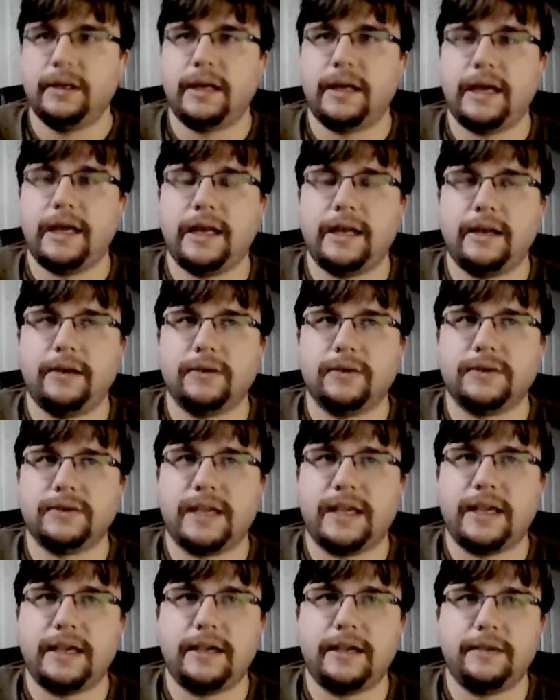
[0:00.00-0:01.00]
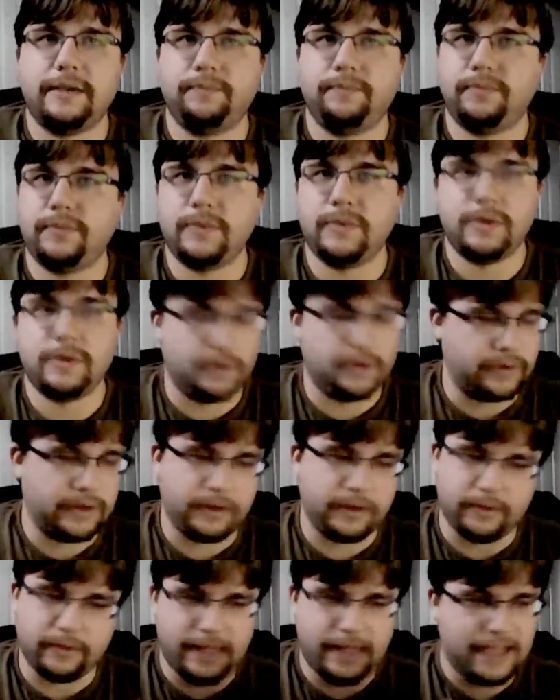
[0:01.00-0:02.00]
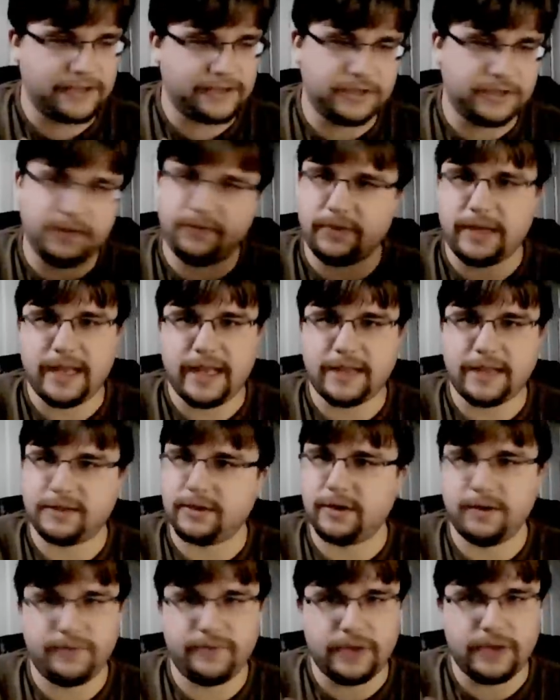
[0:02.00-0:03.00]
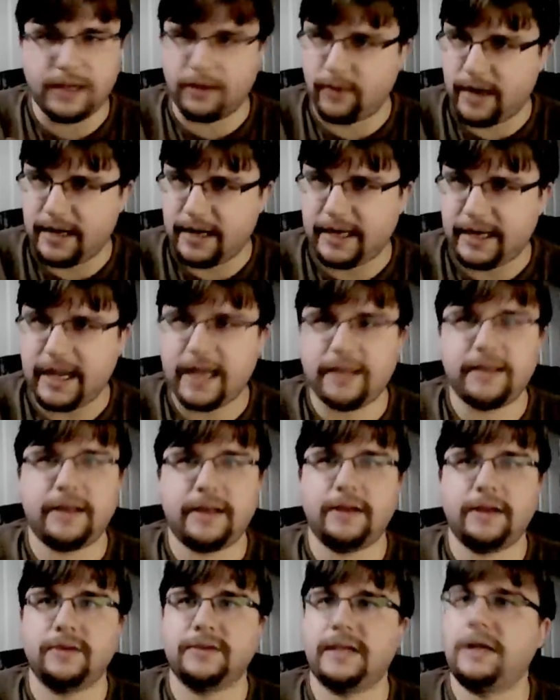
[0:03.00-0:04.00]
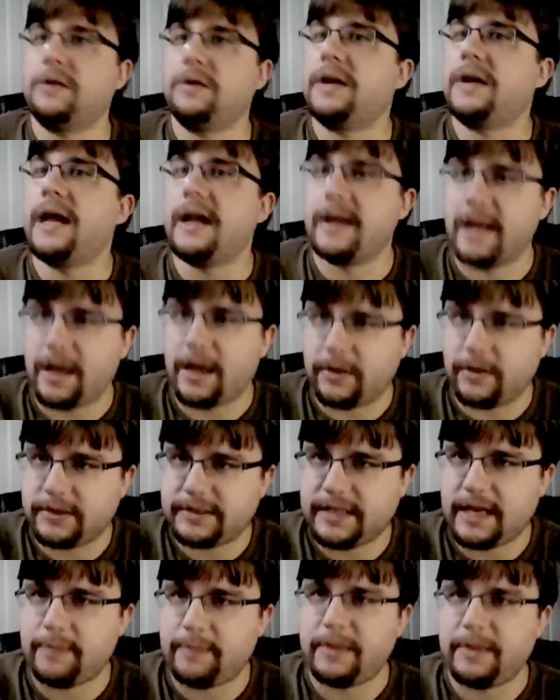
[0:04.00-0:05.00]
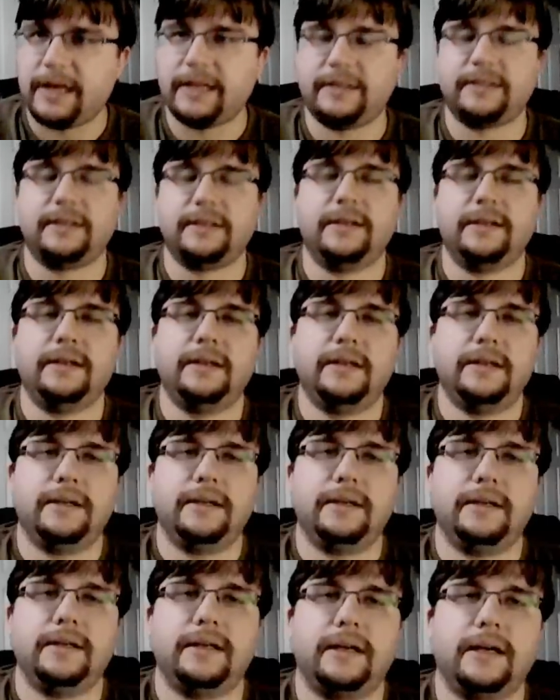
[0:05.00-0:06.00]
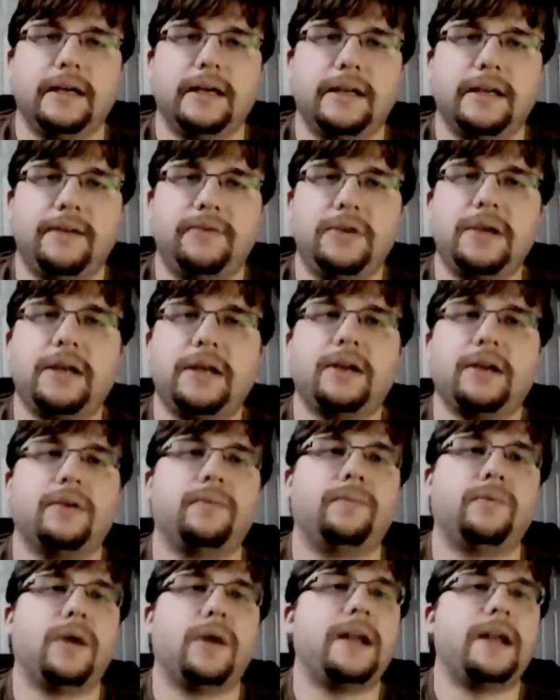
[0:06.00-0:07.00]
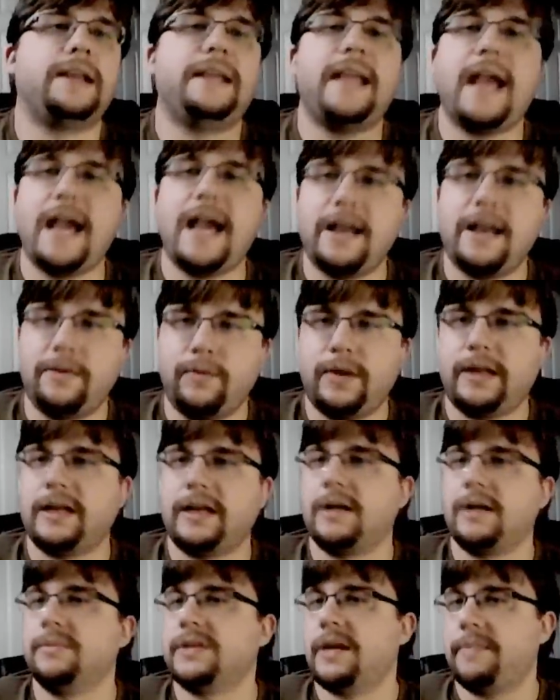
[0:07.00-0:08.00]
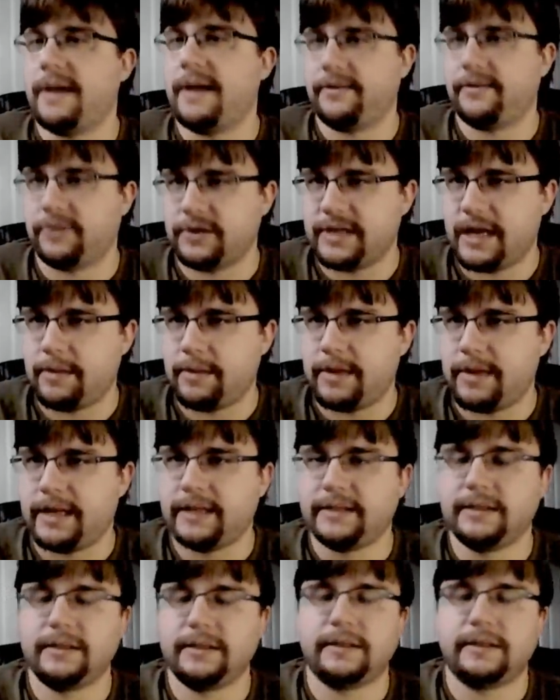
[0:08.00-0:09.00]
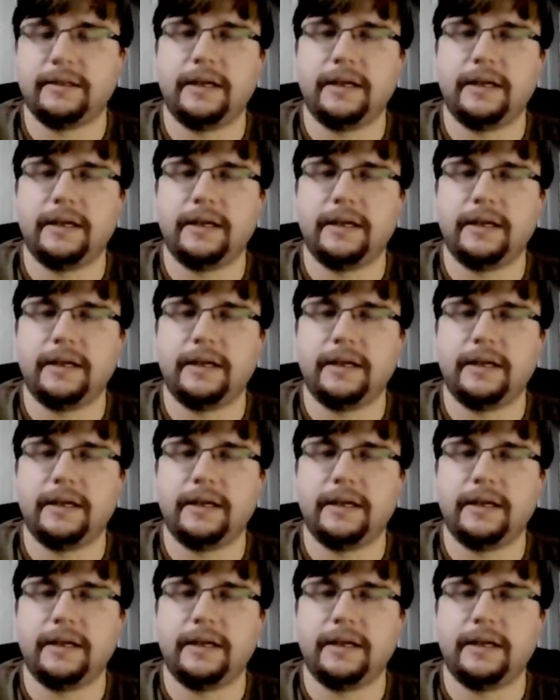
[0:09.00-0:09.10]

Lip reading: and it'll say, it'll ask you for the answer, and if you get it right again, then it'll say, okay, now it's 10 minutes. And if you get it right again when it comes up after 10 minutes,